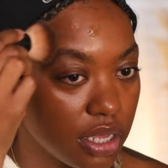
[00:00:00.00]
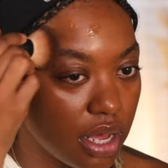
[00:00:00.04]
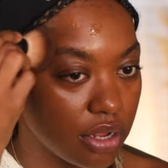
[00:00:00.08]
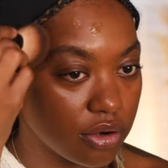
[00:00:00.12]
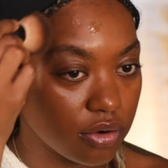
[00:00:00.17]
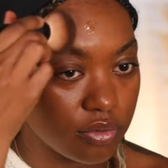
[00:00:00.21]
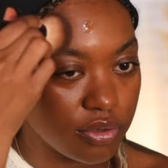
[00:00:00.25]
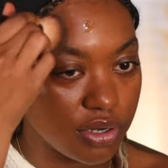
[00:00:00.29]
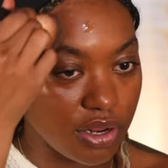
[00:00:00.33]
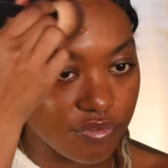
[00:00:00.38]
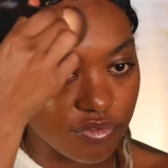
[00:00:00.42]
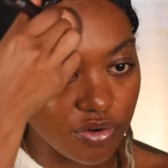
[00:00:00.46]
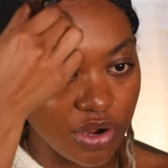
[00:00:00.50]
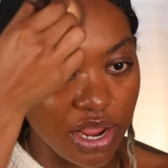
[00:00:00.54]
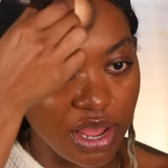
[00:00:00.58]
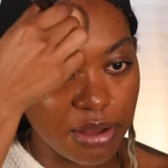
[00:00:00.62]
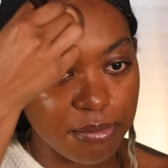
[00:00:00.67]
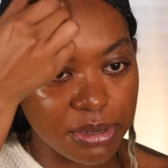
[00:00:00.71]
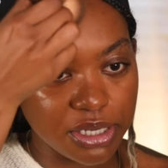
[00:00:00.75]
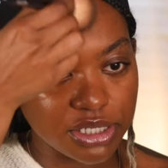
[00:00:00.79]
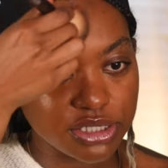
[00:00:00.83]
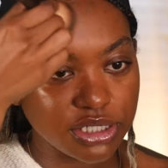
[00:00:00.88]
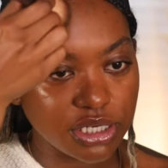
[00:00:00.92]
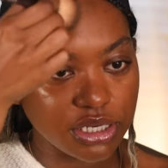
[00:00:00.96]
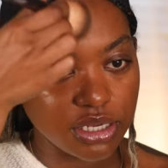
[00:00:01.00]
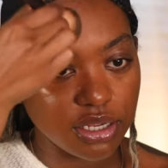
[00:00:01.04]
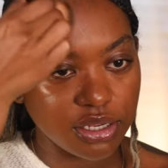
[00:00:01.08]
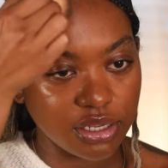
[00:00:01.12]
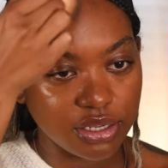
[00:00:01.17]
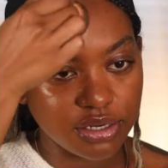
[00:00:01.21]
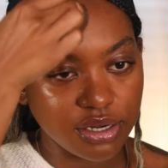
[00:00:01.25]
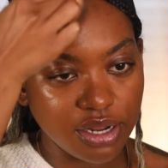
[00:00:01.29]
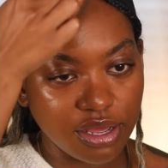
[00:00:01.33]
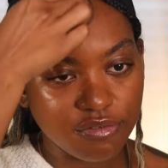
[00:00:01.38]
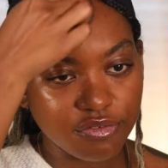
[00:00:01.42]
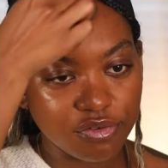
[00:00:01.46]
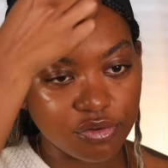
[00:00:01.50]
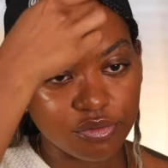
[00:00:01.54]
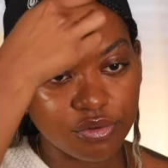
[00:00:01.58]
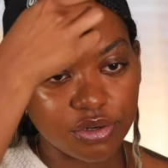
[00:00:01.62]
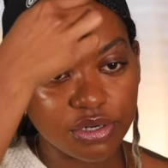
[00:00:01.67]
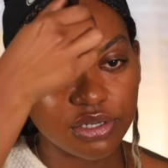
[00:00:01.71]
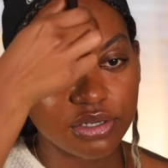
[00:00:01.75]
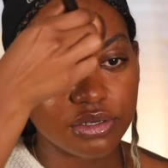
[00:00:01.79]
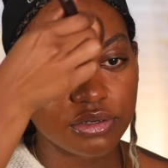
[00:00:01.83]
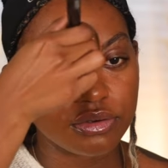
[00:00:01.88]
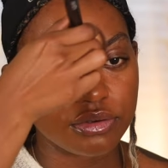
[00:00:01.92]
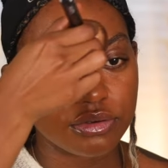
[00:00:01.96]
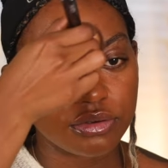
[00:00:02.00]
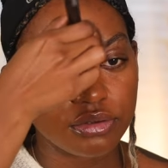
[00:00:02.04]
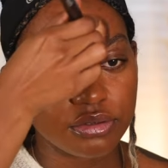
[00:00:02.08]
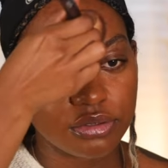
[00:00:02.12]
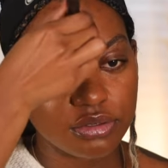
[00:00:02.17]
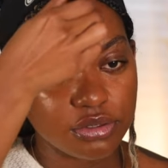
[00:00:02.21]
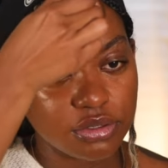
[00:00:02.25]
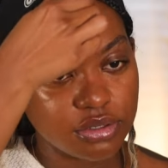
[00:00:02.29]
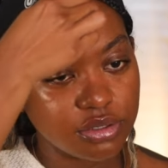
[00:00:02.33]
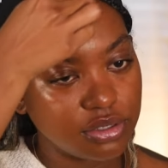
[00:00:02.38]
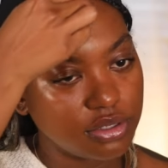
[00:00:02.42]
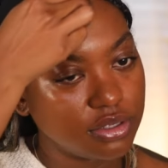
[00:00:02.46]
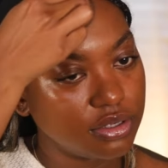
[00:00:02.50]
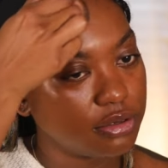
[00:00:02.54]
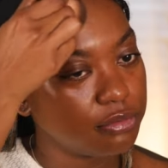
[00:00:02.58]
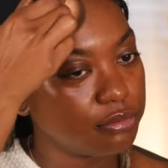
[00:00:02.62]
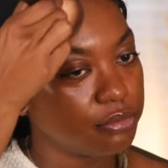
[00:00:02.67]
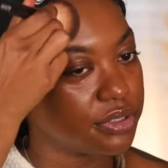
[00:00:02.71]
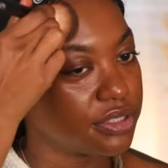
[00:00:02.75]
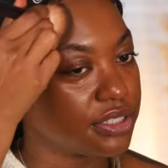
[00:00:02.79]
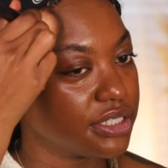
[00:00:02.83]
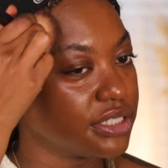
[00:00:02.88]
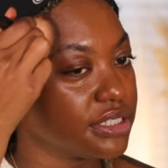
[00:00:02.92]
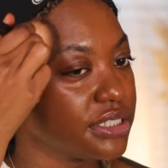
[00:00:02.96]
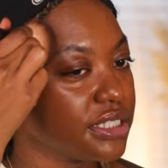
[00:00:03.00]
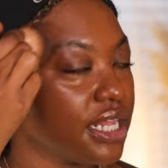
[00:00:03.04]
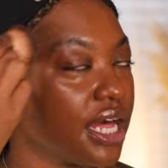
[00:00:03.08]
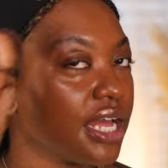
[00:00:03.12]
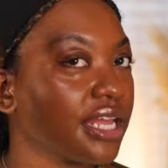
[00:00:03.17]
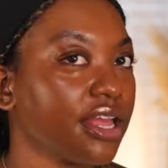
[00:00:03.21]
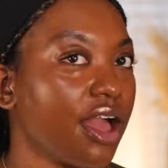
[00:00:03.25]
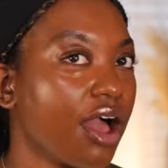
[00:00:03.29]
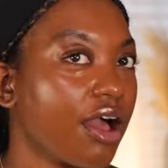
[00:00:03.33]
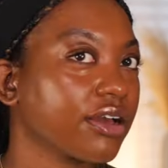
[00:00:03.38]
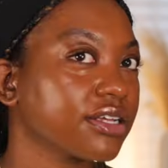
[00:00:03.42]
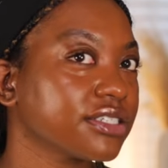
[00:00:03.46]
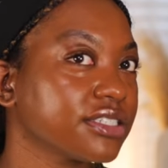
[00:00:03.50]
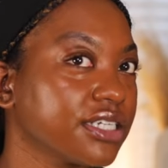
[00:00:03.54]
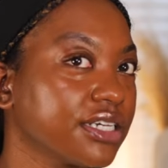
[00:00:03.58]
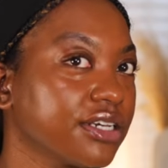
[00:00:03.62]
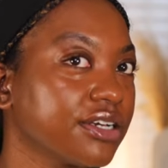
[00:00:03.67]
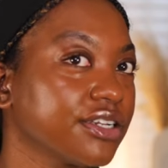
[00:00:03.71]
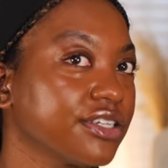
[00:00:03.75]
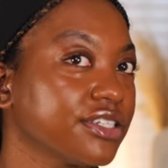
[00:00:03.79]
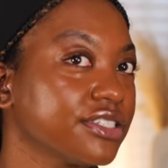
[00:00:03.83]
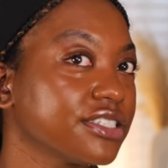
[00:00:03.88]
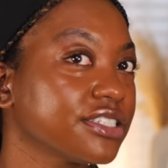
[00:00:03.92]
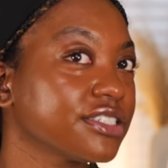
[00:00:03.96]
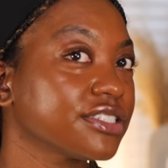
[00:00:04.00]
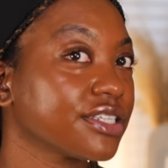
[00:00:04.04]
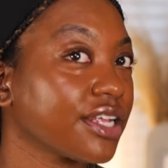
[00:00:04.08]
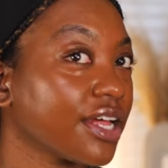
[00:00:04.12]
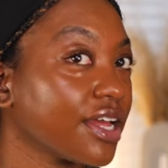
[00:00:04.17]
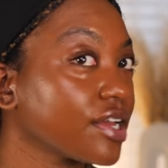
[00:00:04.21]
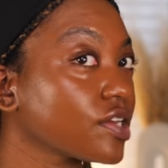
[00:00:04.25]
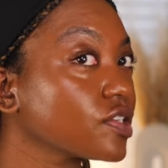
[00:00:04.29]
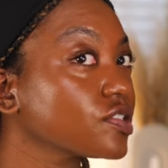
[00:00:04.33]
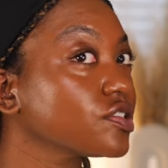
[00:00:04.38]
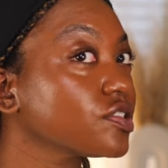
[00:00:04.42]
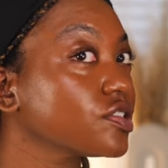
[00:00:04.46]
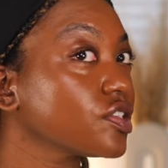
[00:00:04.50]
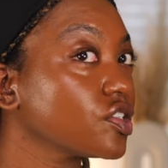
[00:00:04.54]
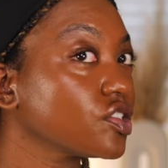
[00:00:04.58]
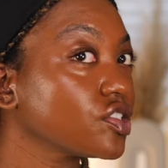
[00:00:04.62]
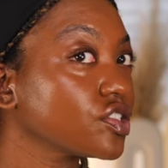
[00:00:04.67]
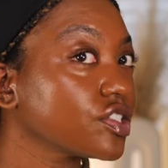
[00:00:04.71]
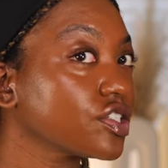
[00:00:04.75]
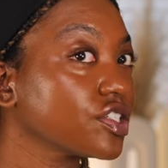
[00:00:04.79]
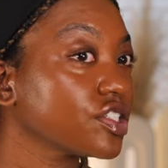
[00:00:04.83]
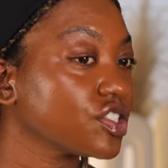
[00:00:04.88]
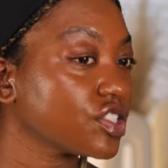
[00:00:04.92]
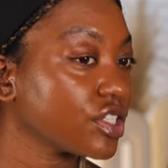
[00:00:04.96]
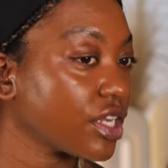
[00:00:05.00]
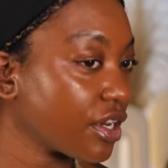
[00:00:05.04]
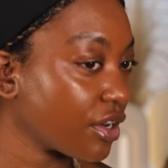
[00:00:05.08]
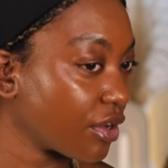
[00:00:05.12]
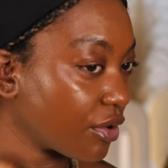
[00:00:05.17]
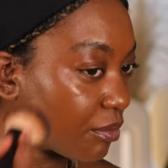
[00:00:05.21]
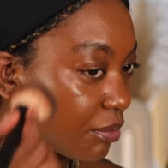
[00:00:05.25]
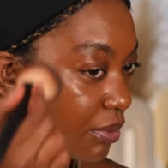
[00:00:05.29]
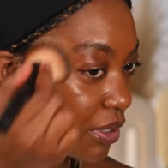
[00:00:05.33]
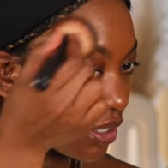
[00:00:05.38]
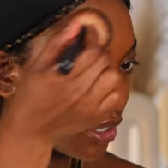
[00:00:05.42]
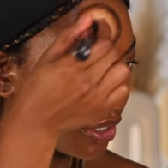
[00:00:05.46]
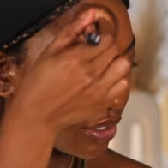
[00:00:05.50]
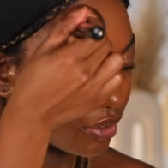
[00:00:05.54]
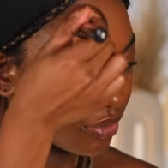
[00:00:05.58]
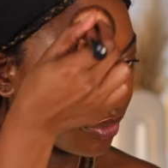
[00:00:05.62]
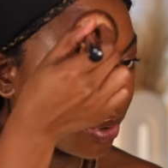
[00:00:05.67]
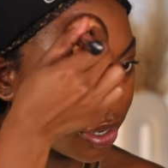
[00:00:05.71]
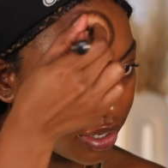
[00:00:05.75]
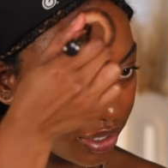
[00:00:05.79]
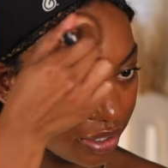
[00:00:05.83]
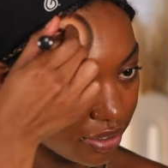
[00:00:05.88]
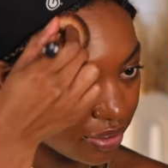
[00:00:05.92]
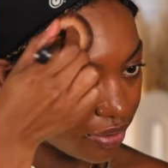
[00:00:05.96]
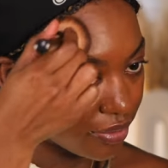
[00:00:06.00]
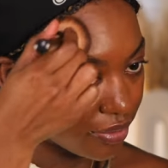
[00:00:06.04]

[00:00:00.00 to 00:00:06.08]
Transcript: Y'all don't never have my shade. Not for real. But this, like, y'all can tell this is, like, such a good shade on me, right?